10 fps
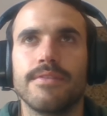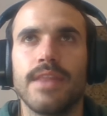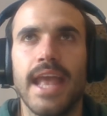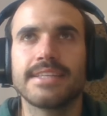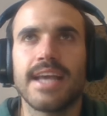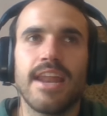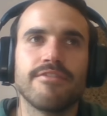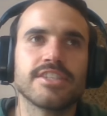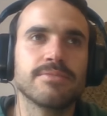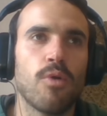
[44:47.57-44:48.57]
it's kind of
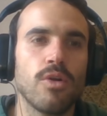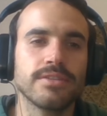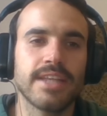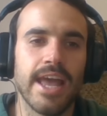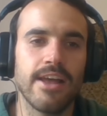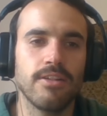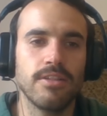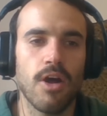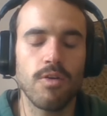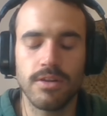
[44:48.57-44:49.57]
a small scale
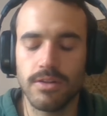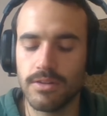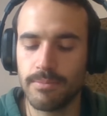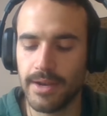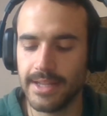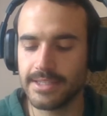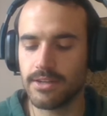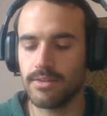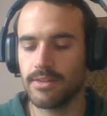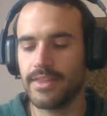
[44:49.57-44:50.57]
local
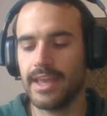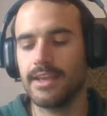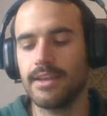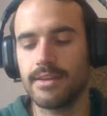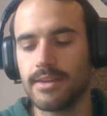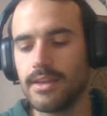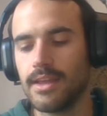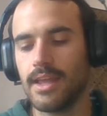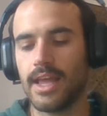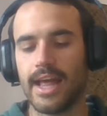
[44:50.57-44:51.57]
political thing.
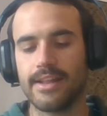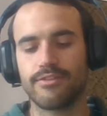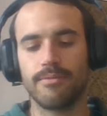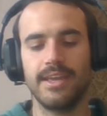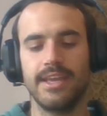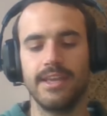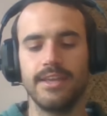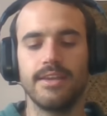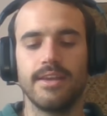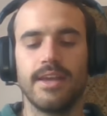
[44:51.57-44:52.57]
And for
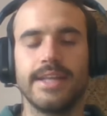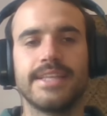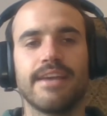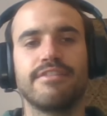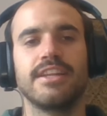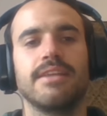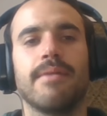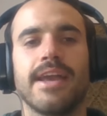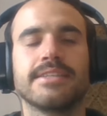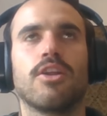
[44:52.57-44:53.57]
me, it definitely
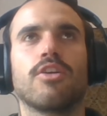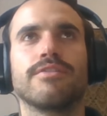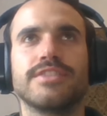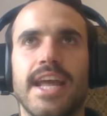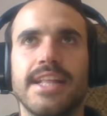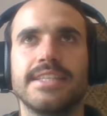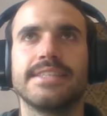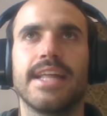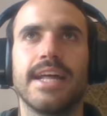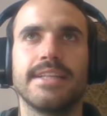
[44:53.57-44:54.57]
makes a lot of sense
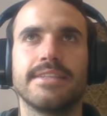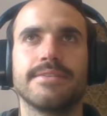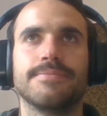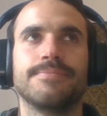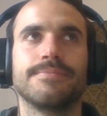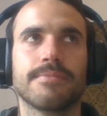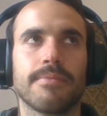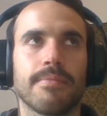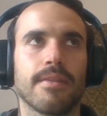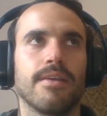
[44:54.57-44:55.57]
that
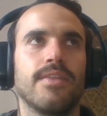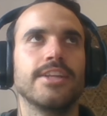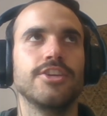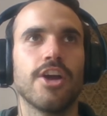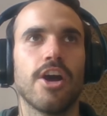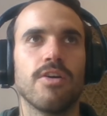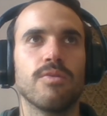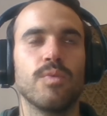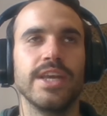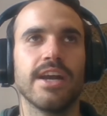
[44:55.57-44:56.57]
you know,
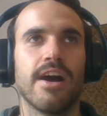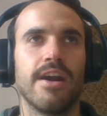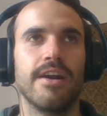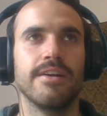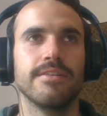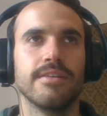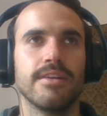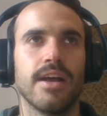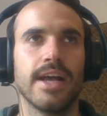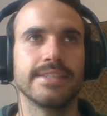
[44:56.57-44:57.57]
we are,
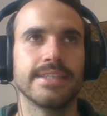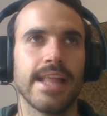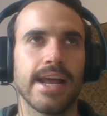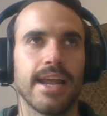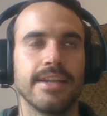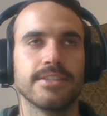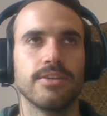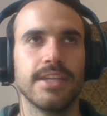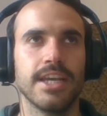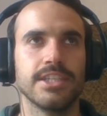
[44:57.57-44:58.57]
as a slackline
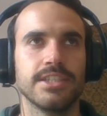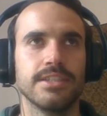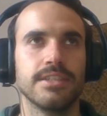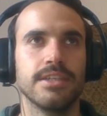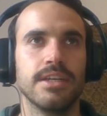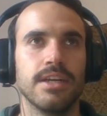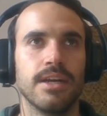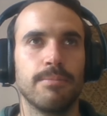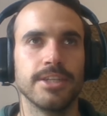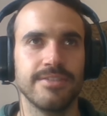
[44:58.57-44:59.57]
association, a
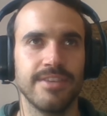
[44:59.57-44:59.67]
bunch of